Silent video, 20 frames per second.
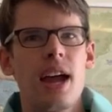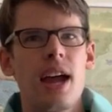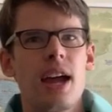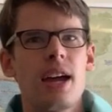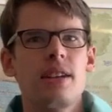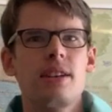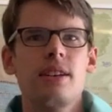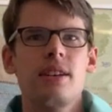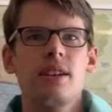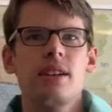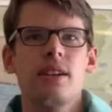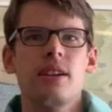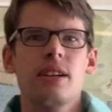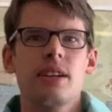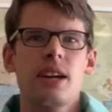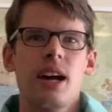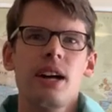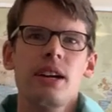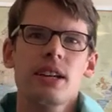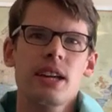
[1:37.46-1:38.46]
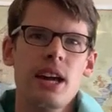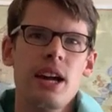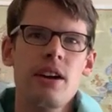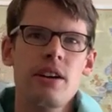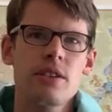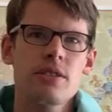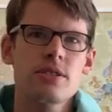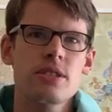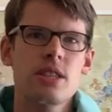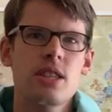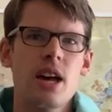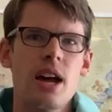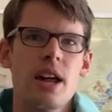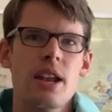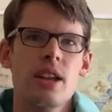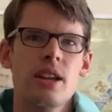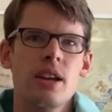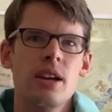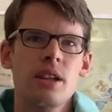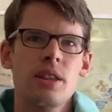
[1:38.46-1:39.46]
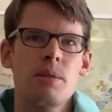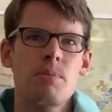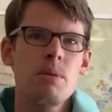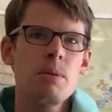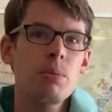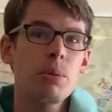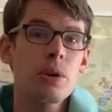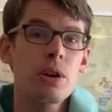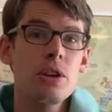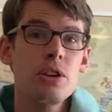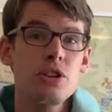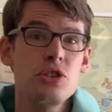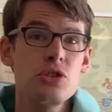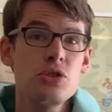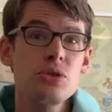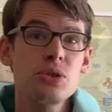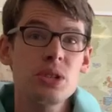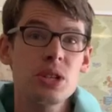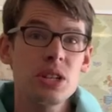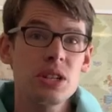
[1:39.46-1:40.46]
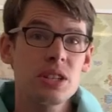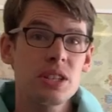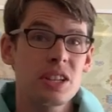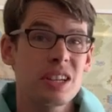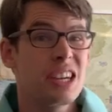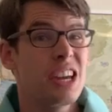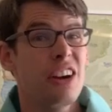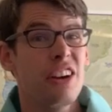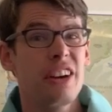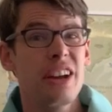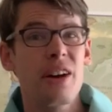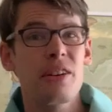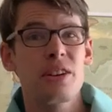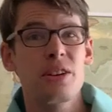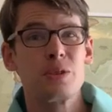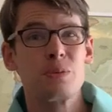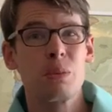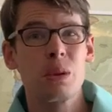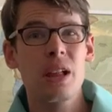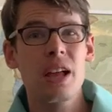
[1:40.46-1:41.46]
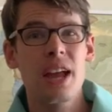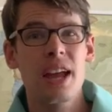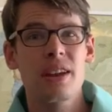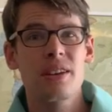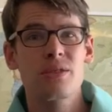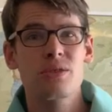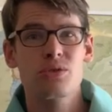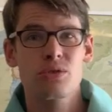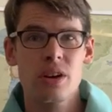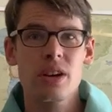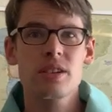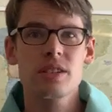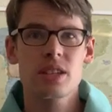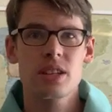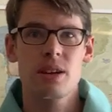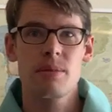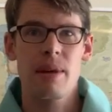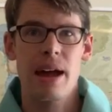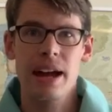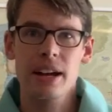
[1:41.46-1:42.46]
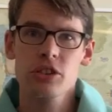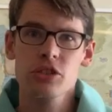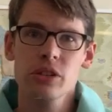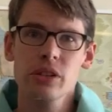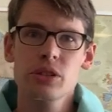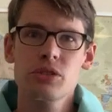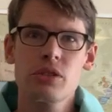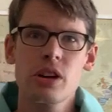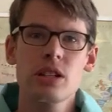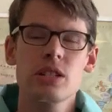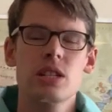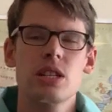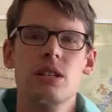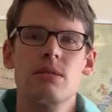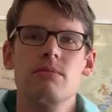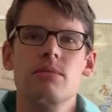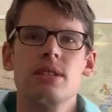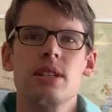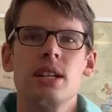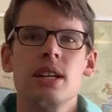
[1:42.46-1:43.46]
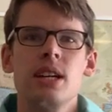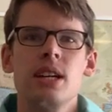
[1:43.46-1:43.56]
And God cares that the people he uses to carry out his plan actually trust him.